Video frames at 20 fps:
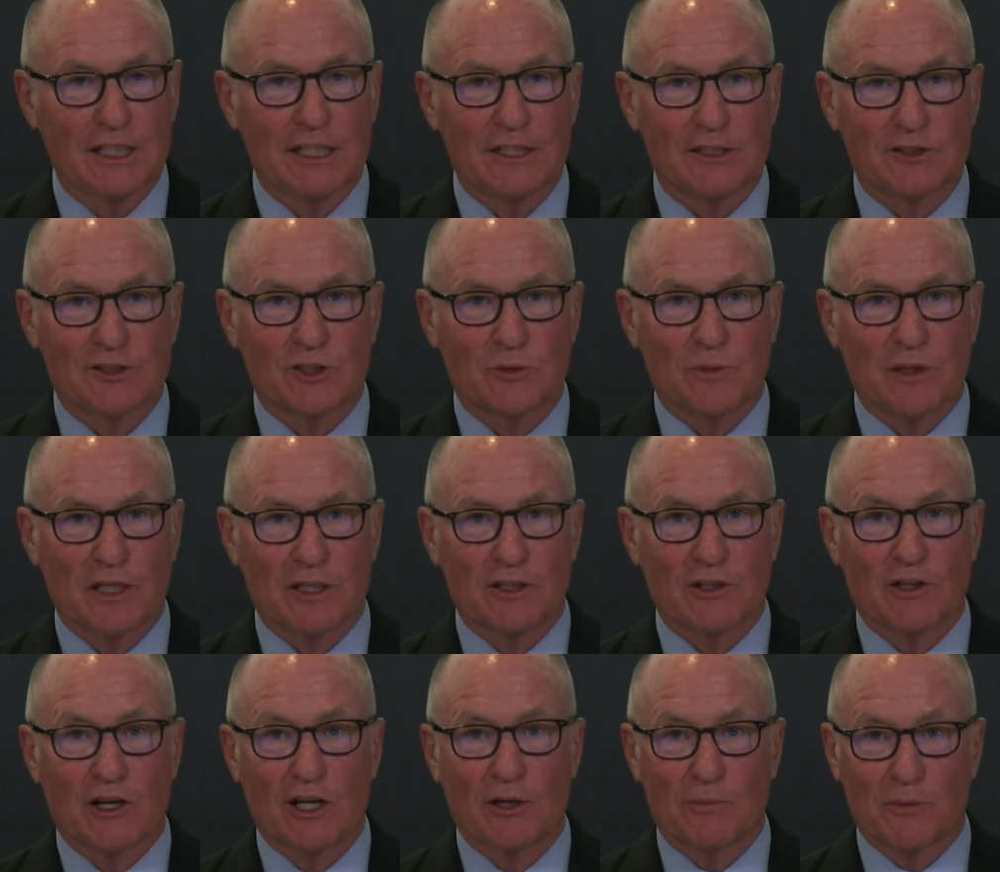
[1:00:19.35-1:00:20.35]
is
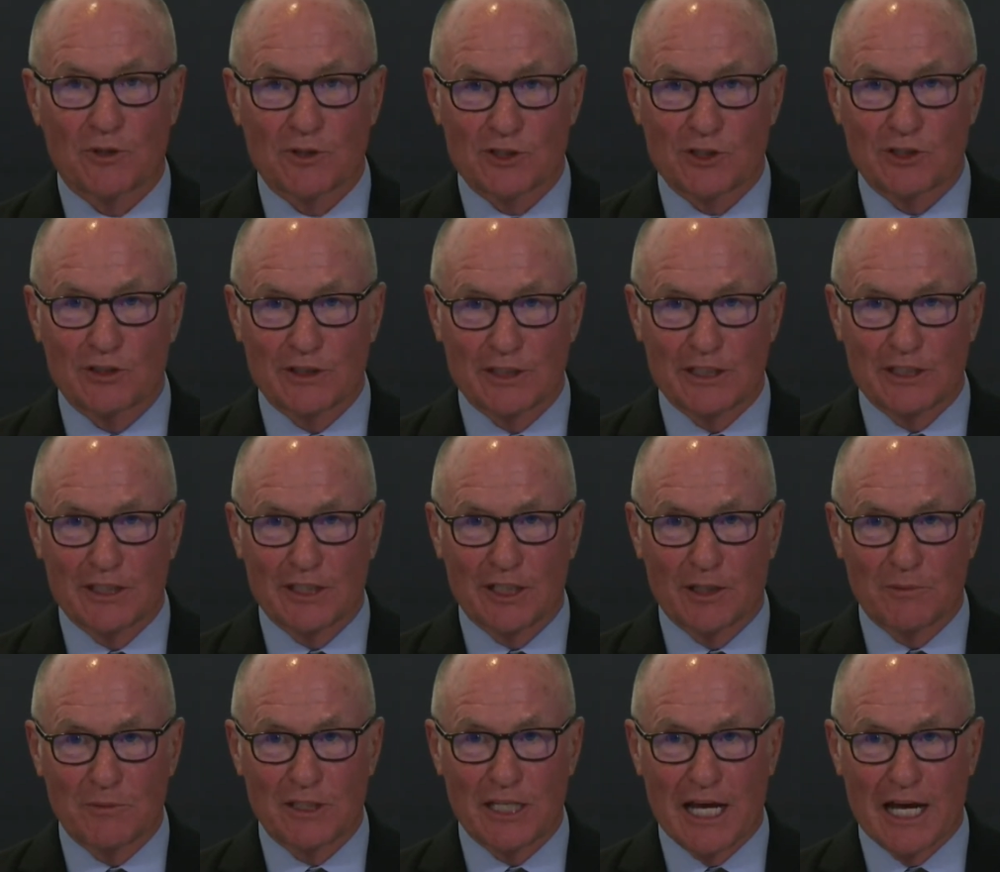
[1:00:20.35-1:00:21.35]
dependent on personal
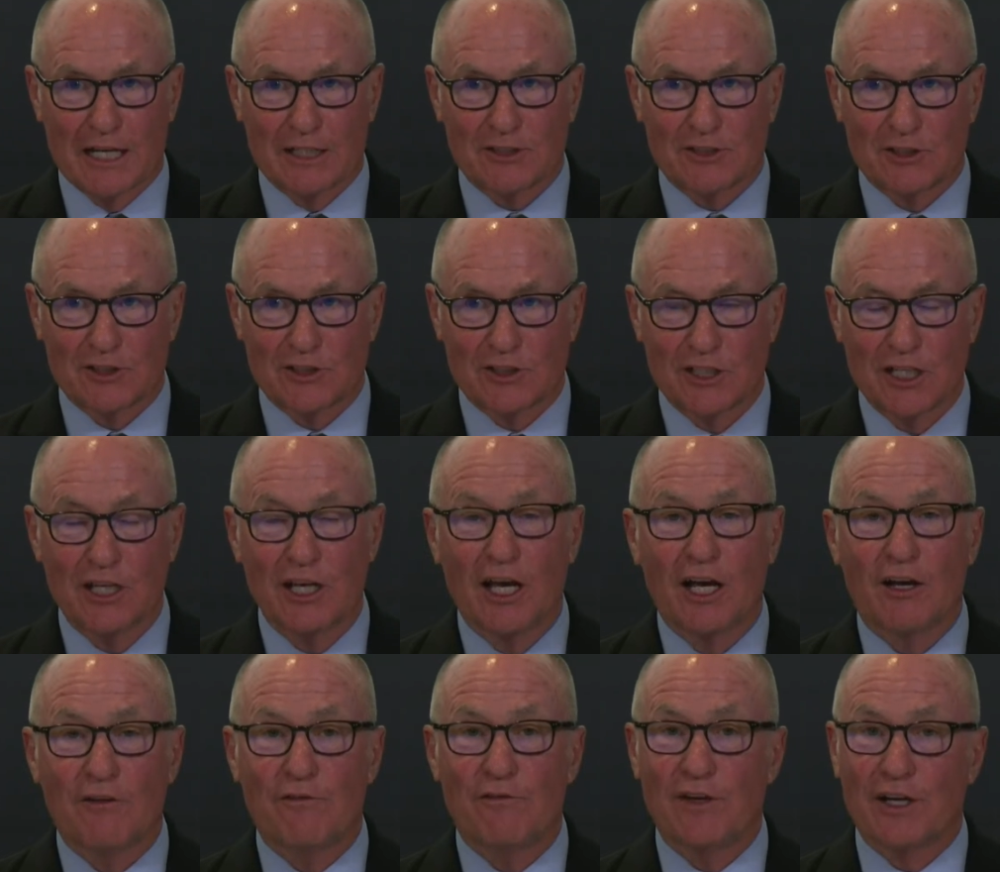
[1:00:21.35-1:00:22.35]
income taxes
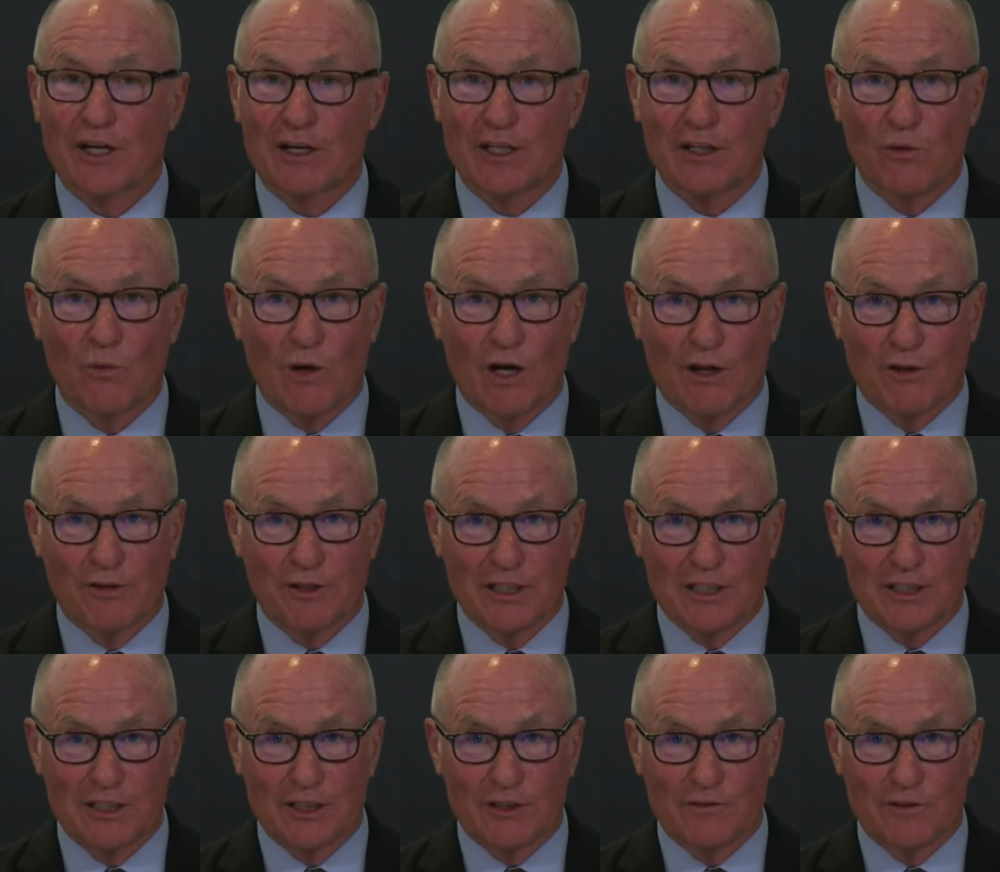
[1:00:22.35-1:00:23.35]
of very
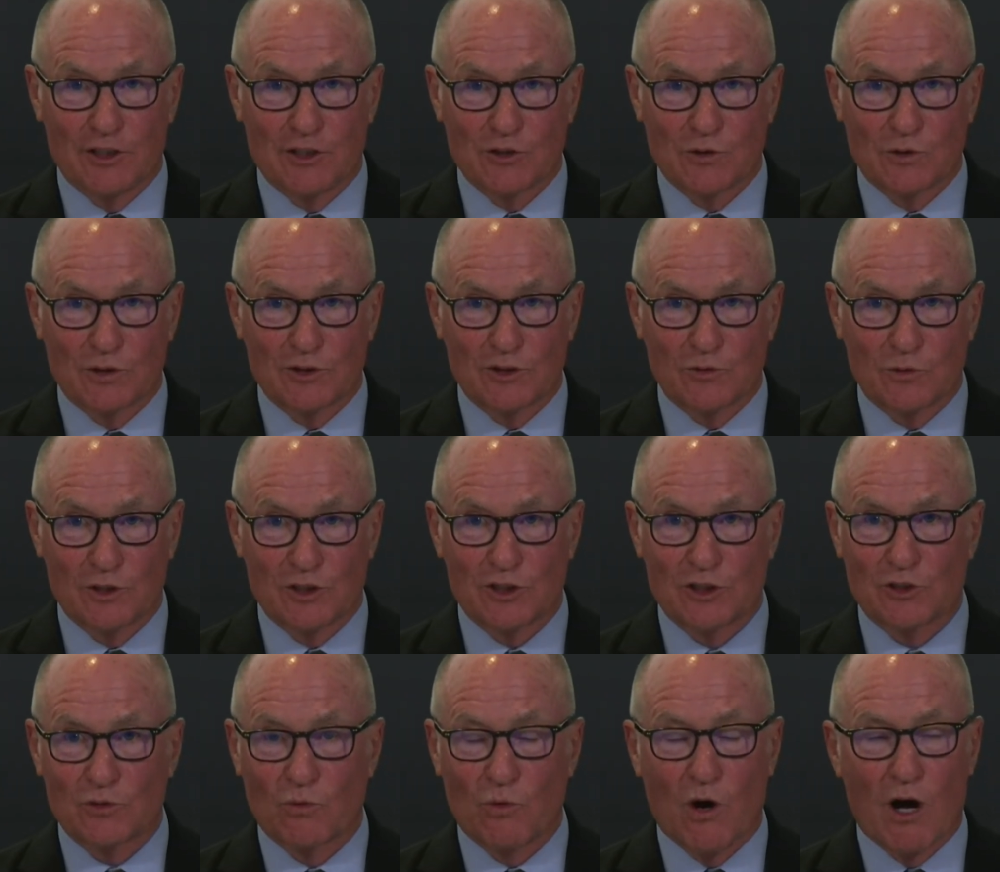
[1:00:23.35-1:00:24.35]
wealthy individuals, which
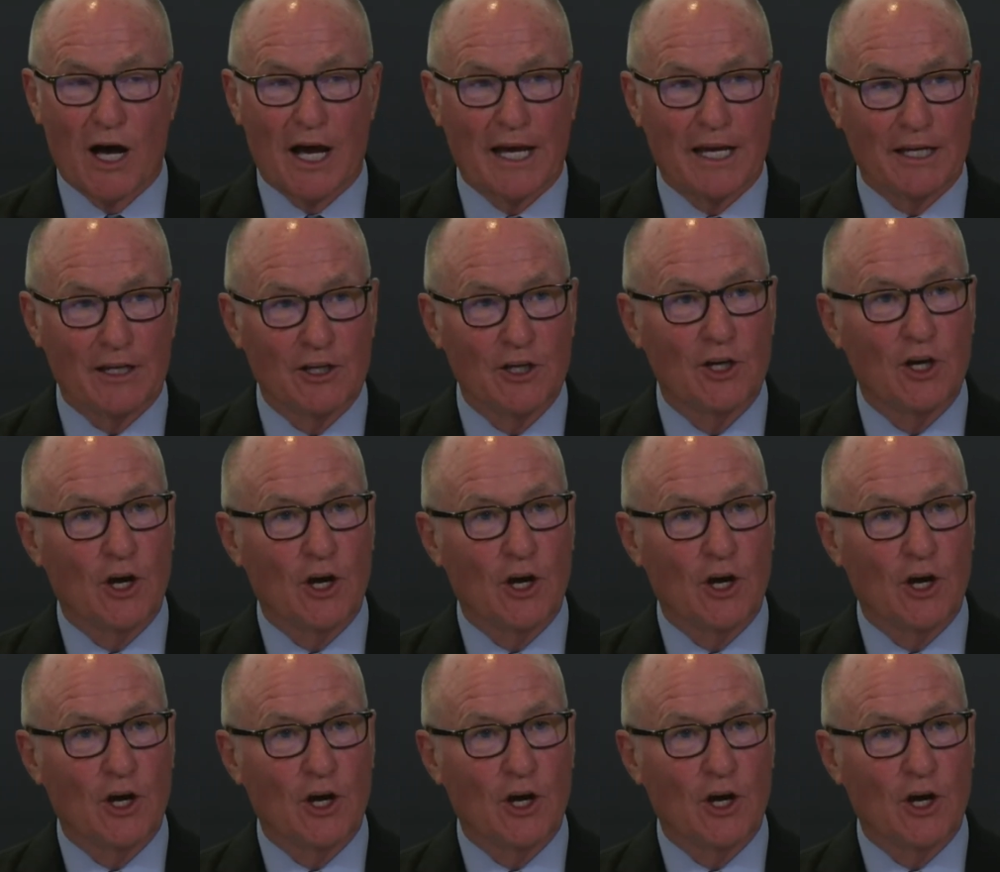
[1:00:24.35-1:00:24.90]
is why